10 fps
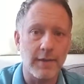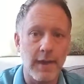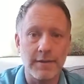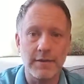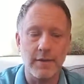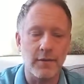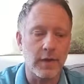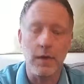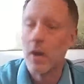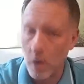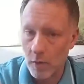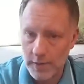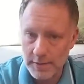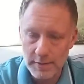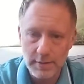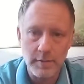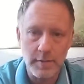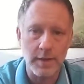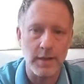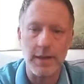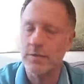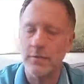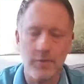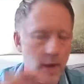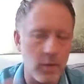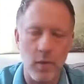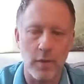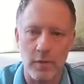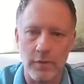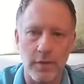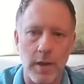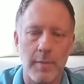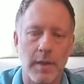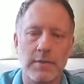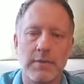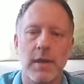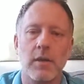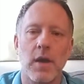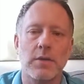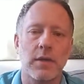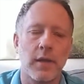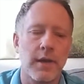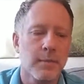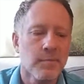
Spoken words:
Then that's different. Not always, but it's very well-known phenomena psychologically.